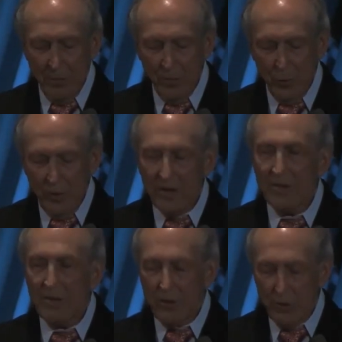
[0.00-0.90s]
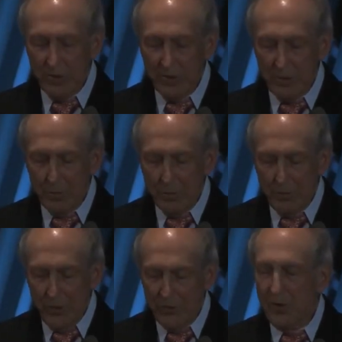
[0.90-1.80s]
but we had concluded that
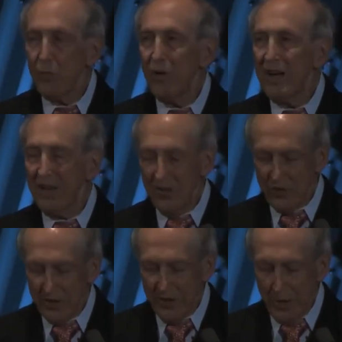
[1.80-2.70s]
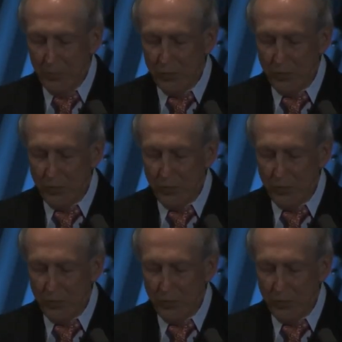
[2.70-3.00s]
most of the radiation types